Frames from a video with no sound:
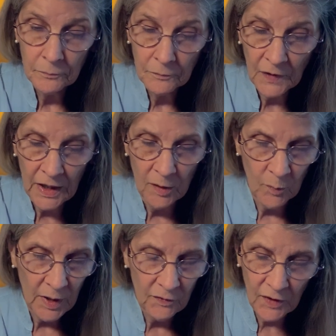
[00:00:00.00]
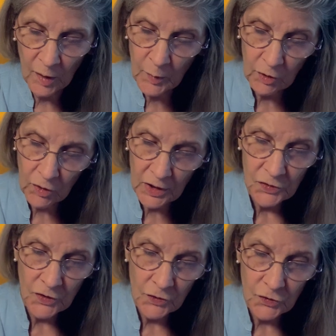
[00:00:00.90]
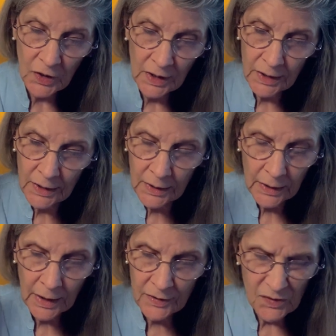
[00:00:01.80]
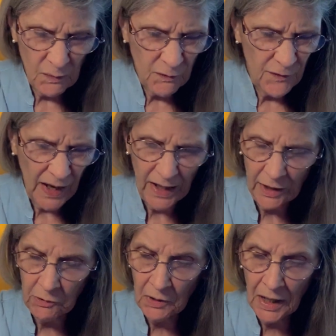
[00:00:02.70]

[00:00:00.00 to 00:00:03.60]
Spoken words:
And it may have come across as emphatic or